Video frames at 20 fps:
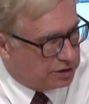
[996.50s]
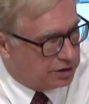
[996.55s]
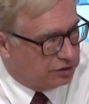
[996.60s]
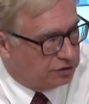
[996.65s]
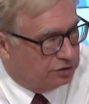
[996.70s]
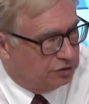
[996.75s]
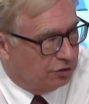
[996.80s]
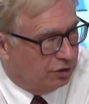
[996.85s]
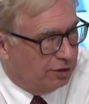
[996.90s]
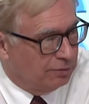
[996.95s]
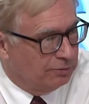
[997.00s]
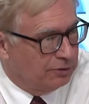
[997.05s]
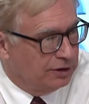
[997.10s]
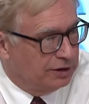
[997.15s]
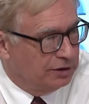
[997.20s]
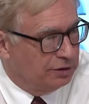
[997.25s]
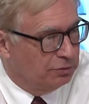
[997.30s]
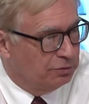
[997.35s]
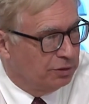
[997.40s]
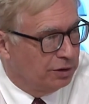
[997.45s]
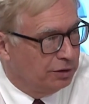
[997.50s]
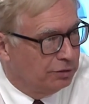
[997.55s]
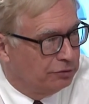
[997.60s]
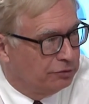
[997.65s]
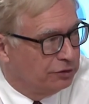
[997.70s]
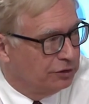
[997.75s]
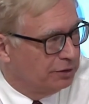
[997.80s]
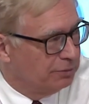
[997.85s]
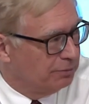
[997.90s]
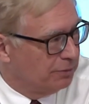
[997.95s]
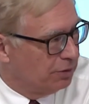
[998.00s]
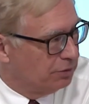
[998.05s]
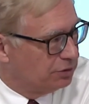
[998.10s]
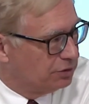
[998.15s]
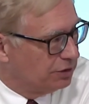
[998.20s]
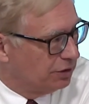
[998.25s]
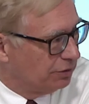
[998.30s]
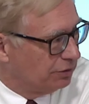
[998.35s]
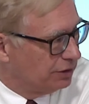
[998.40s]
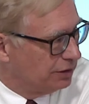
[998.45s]
is normally the word for the
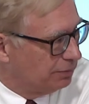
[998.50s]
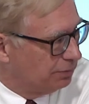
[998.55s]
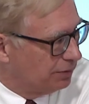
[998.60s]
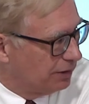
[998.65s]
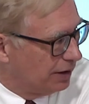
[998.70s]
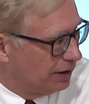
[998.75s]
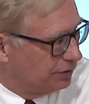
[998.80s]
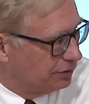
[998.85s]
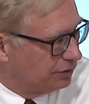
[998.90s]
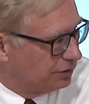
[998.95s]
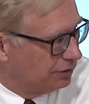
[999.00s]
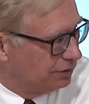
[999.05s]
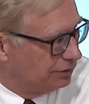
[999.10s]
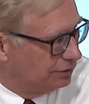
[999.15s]
most holy place.